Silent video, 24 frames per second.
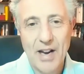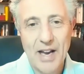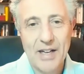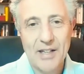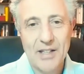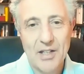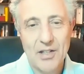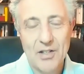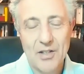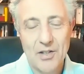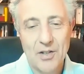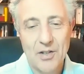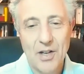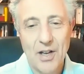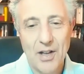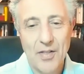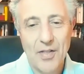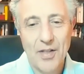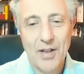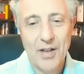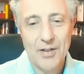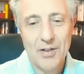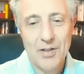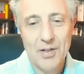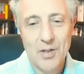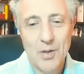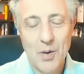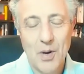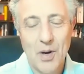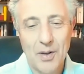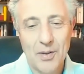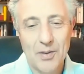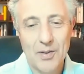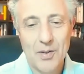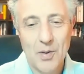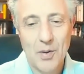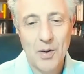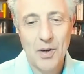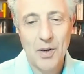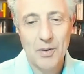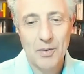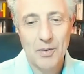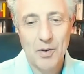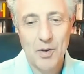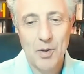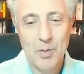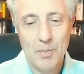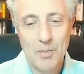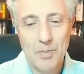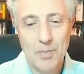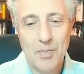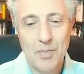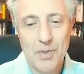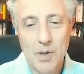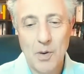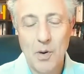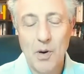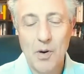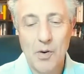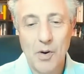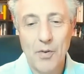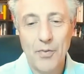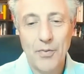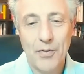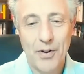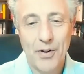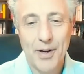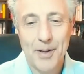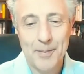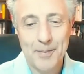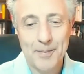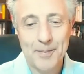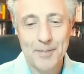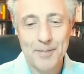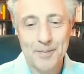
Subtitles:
addition, I think, to our group, to our offering.